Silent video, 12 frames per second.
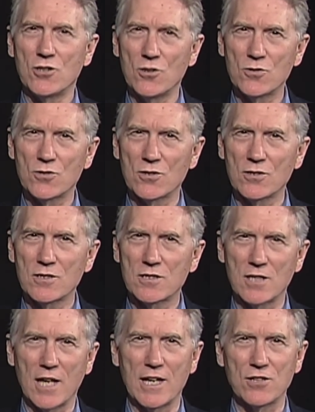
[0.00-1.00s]
user
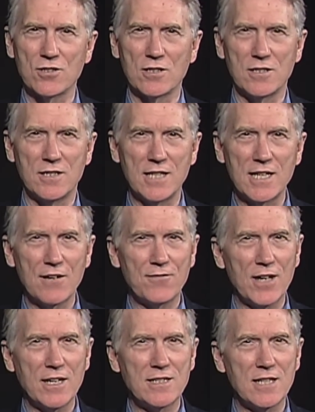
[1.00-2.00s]
slash
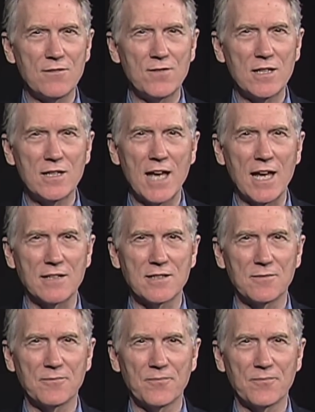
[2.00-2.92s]
DFA TV Net.